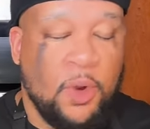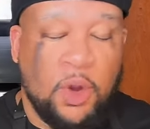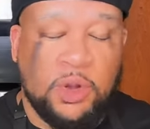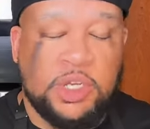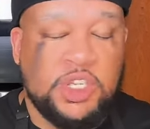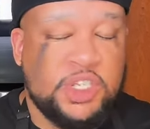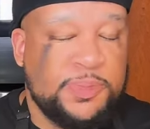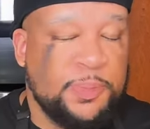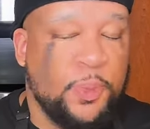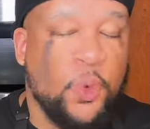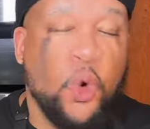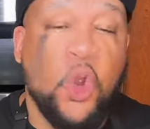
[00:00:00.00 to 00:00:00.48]

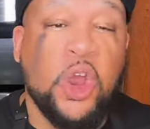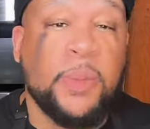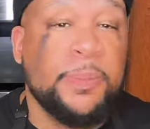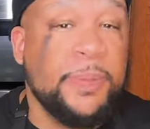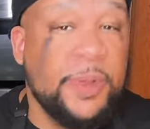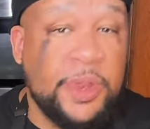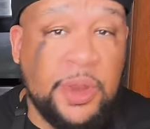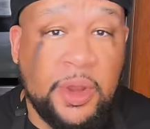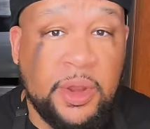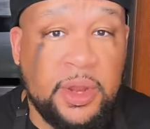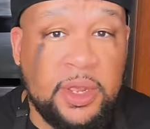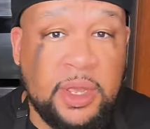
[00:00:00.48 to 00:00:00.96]
or just
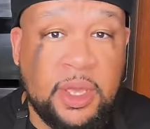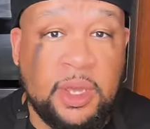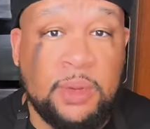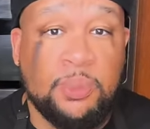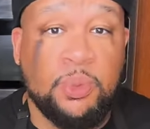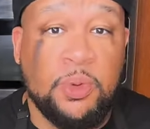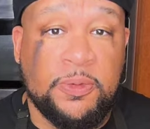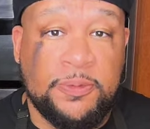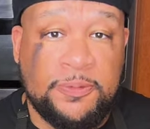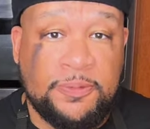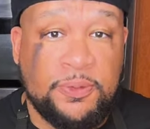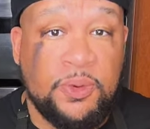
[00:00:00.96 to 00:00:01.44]
pork
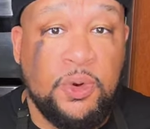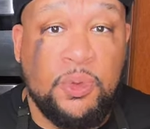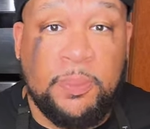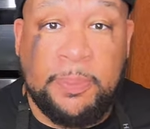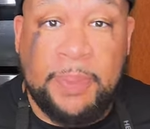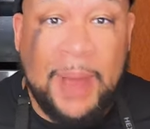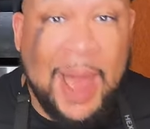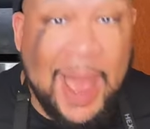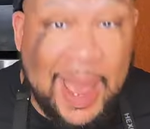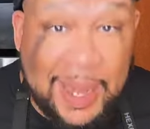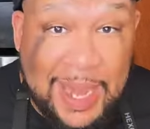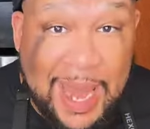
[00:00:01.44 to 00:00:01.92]
period, with
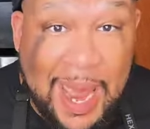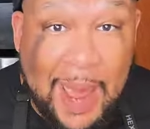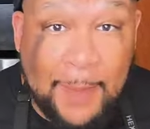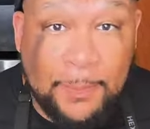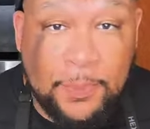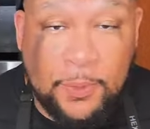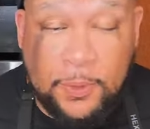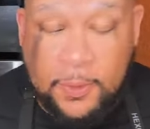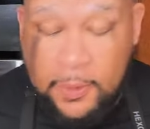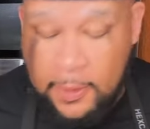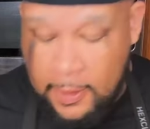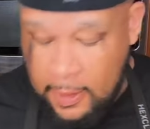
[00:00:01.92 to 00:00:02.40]
fruit,
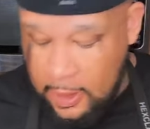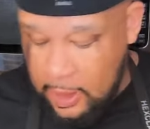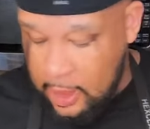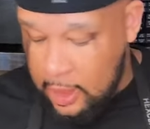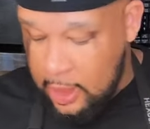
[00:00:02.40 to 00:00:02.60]
pineapple.